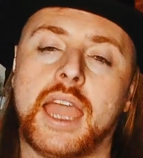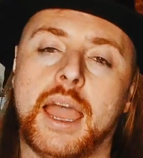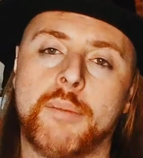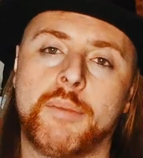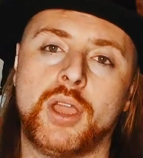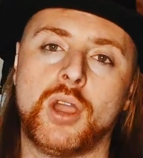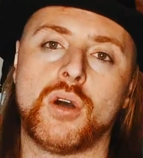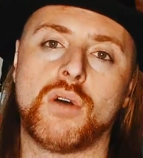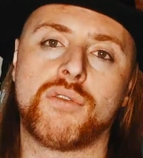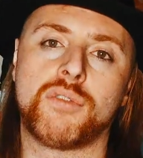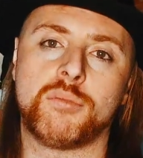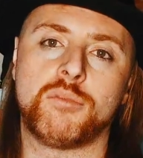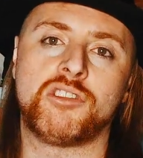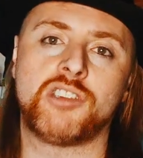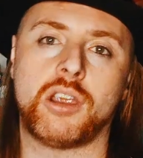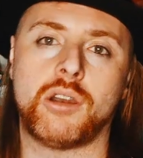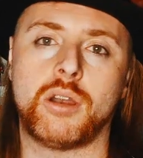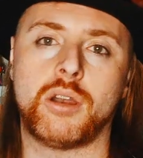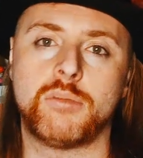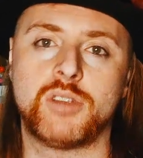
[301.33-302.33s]
the cameo from
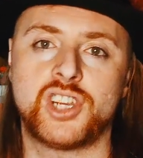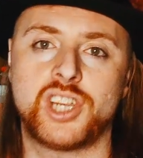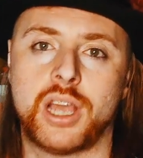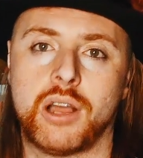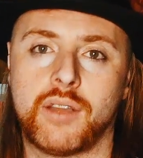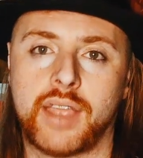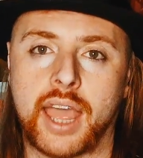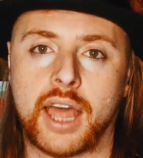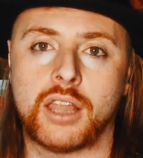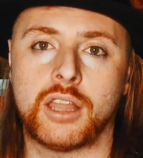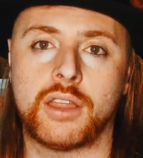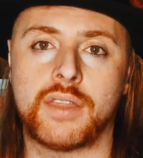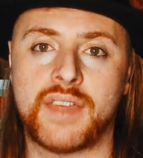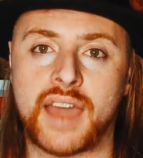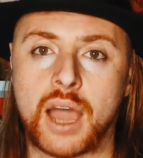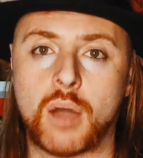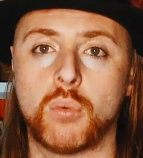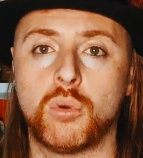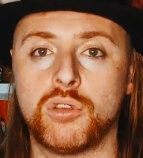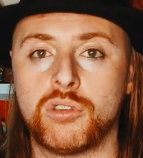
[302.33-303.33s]
Sarah Michelle Gellar.
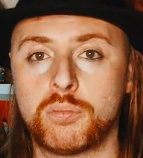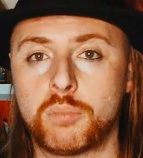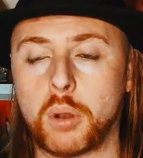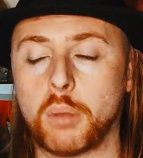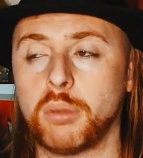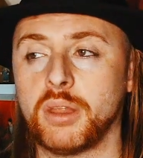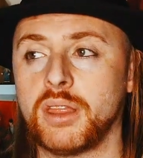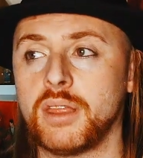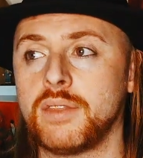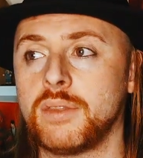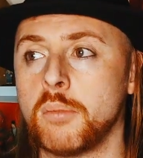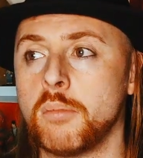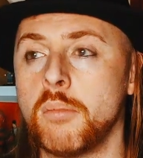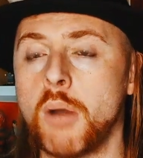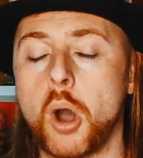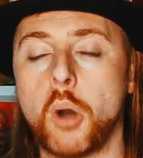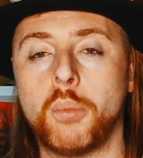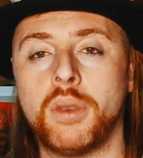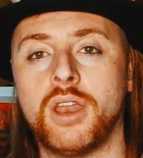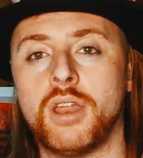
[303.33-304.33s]
That was probably the
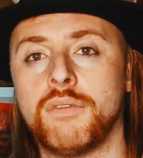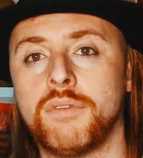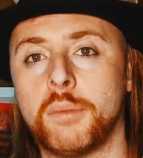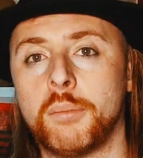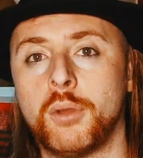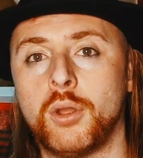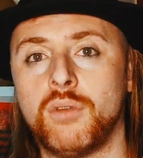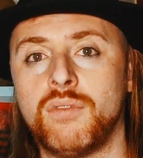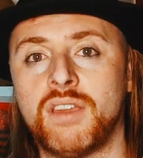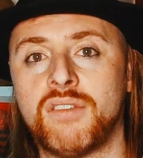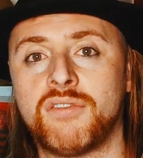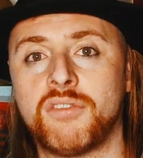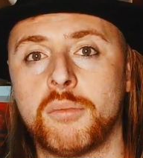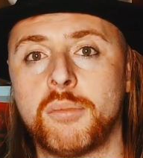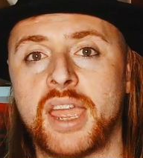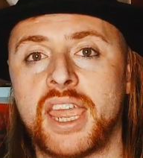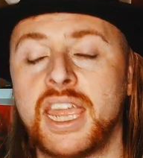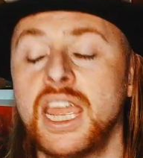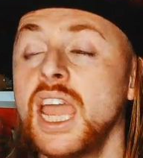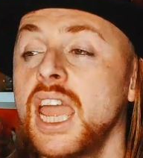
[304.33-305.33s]
moment of the movie for
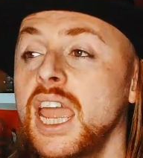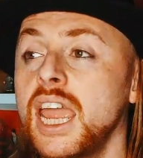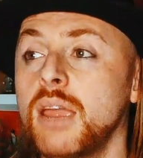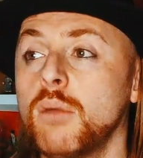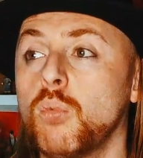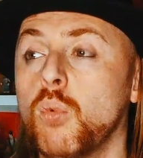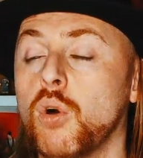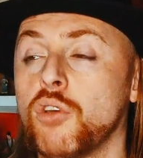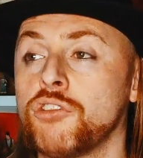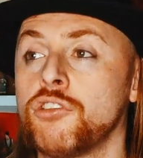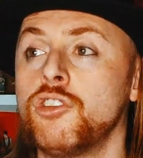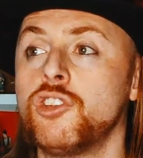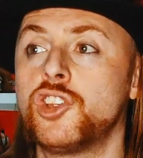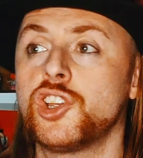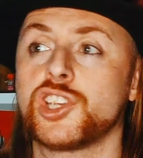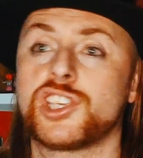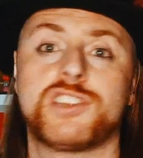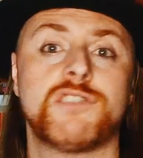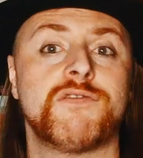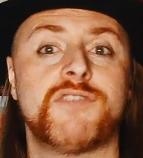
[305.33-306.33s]
me. It wasn't
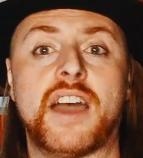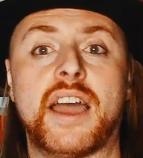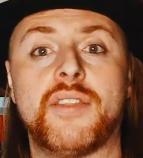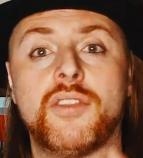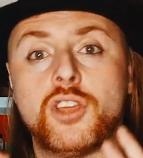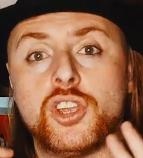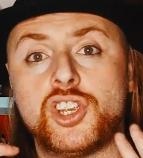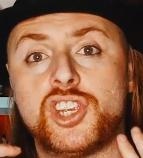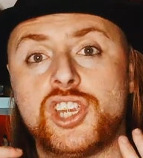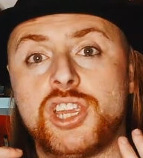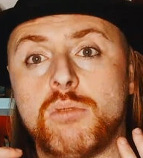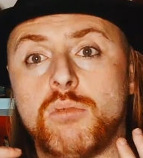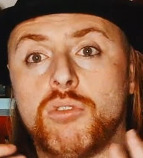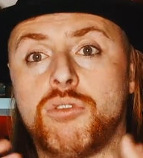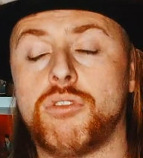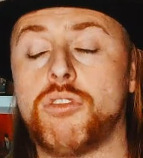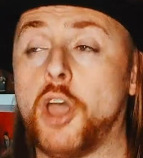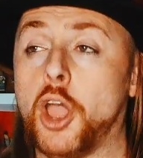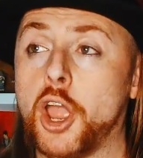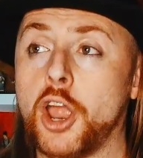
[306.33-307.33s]
just the fact that she
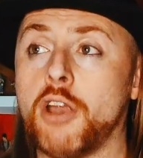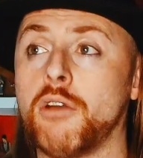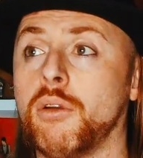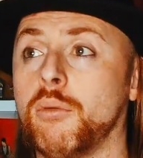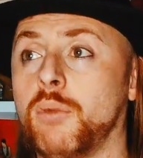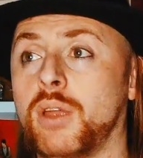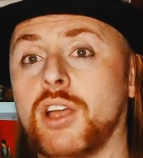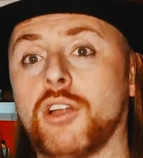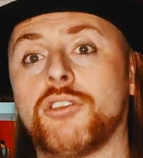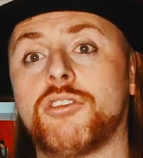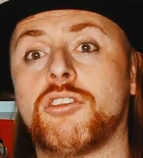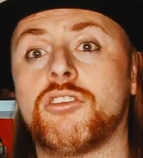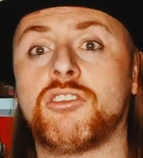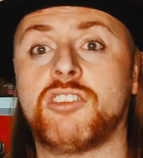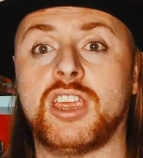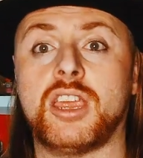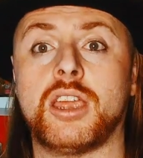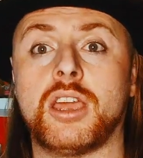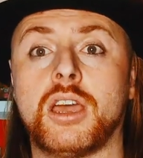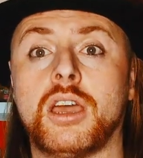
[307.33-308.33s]
was there and we got to
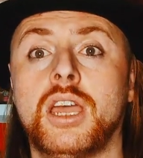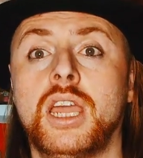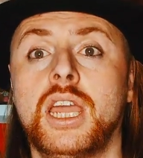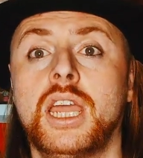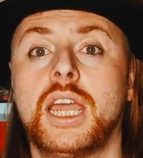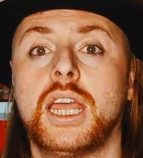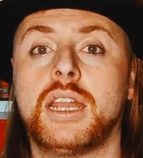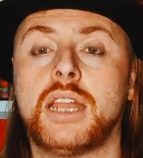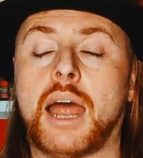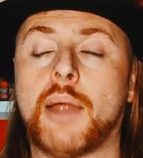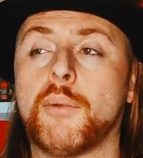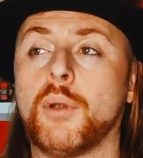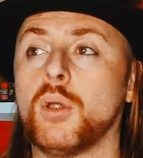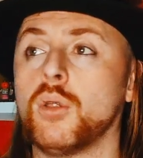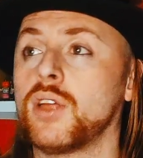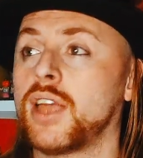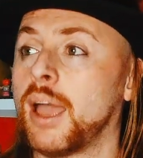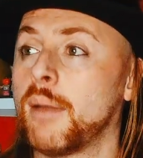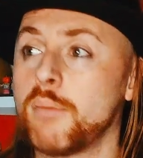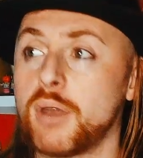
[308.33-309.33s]
see her in that
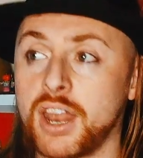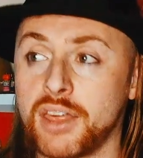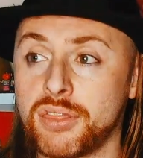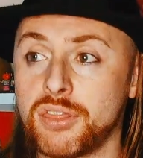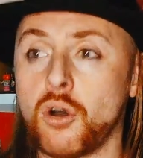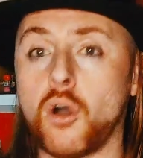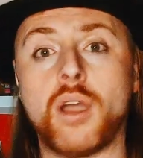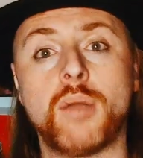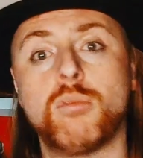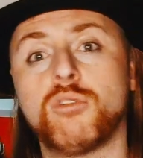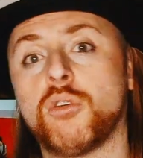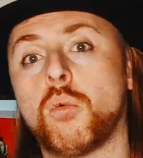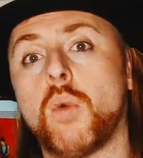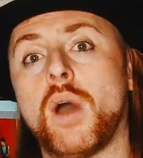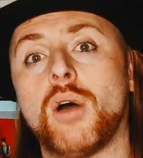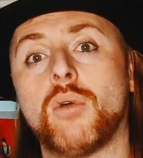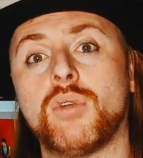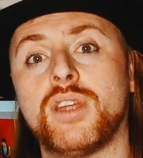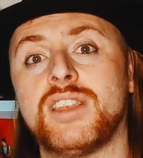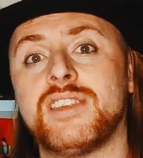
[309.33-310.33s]
role again, but I thought it was a
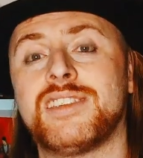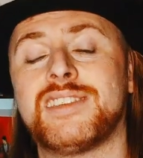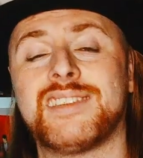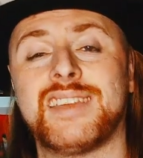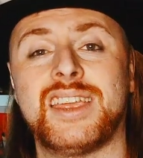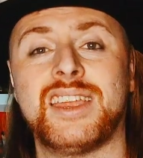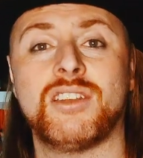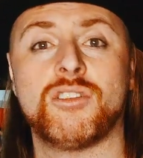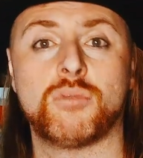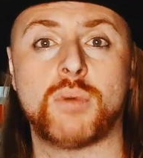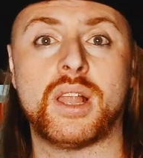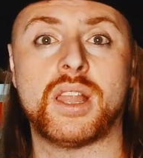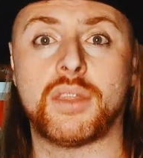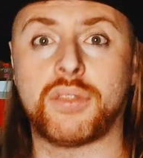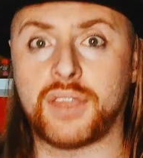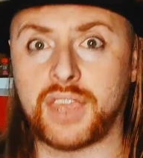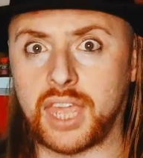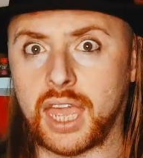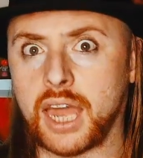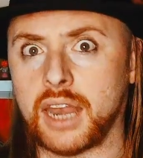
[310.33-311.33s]
well-written scene as well.
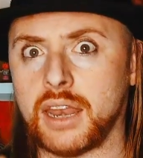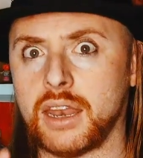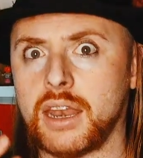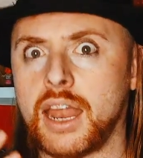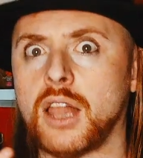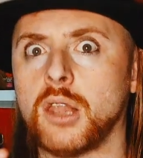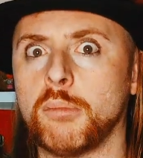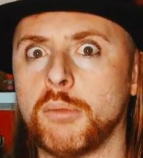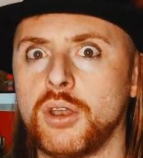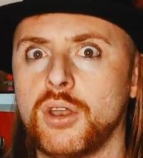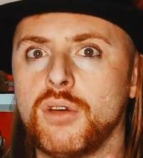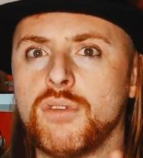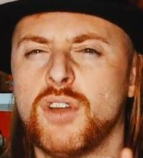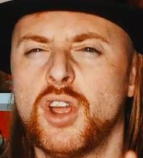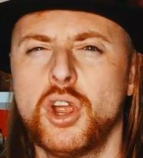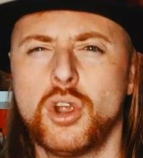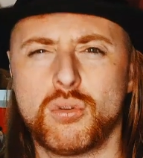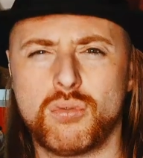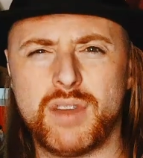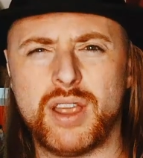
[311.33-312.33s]
I think it had an element
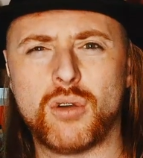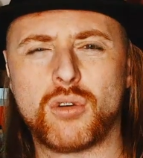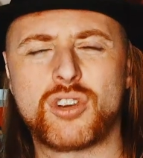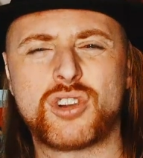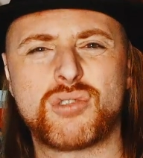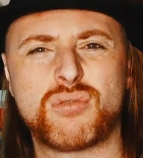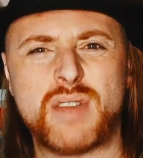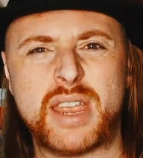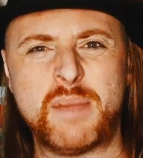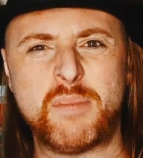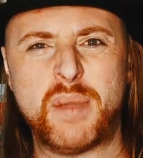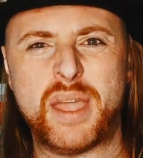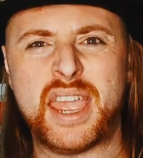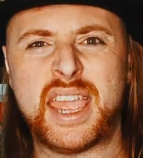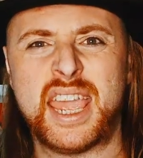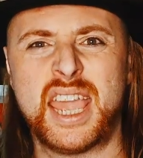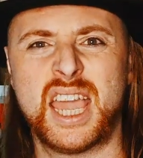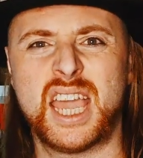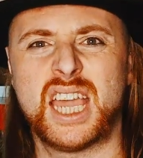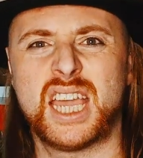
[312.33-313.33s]
of real
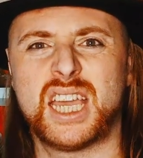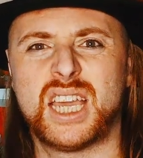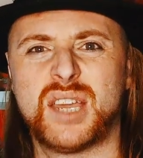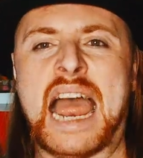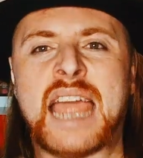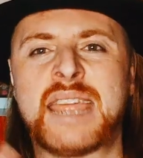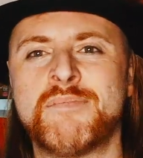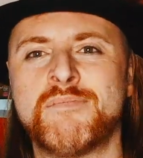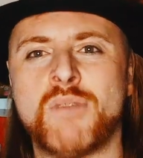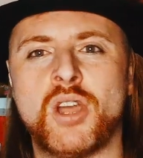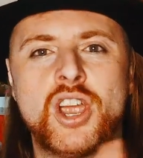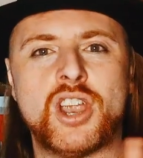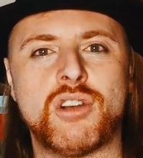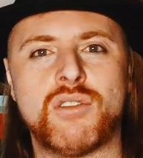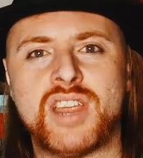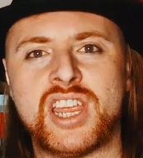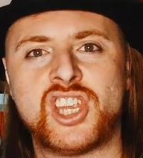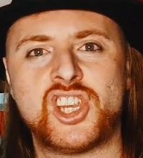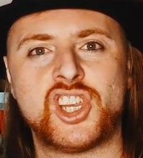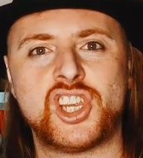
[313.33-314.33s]
creepy,
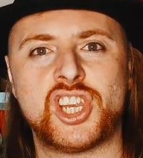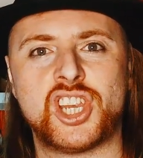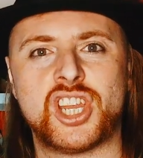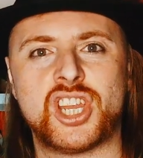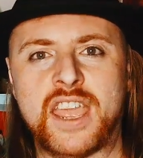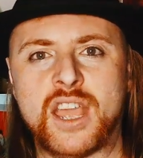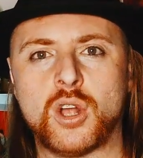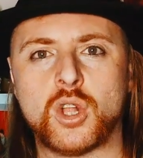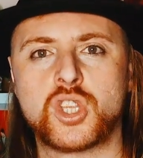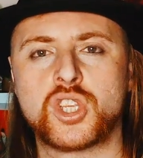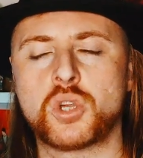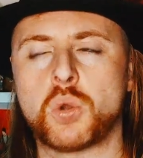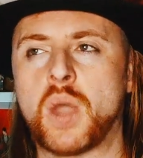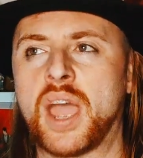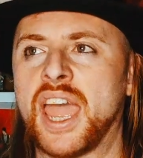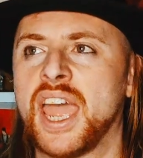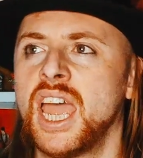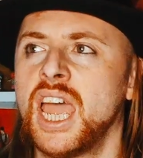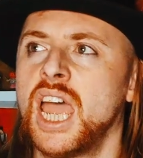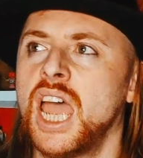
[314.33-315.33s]
nightmarish feel to
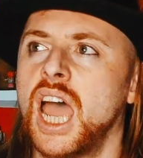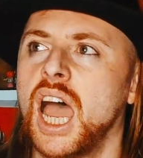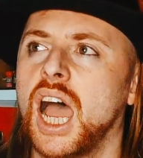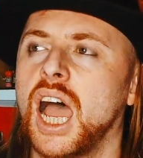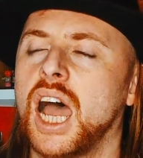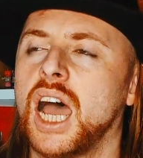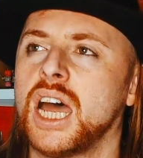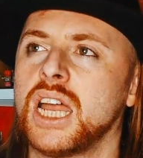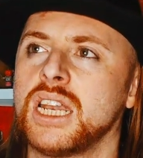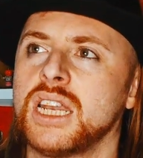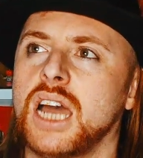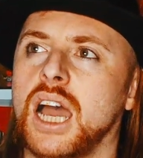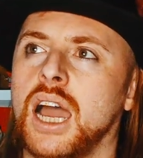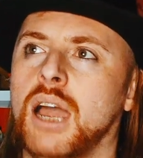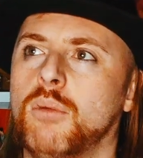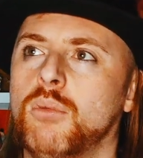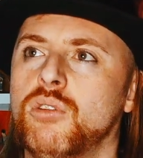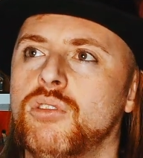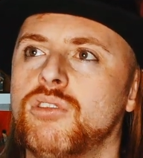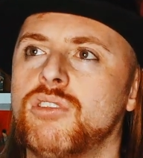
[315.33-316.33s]
it. And
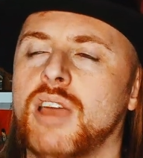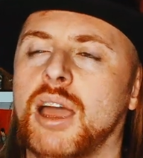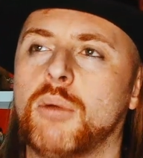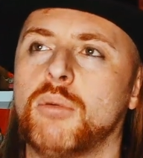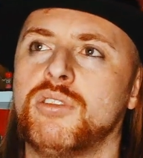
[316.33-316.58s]
I was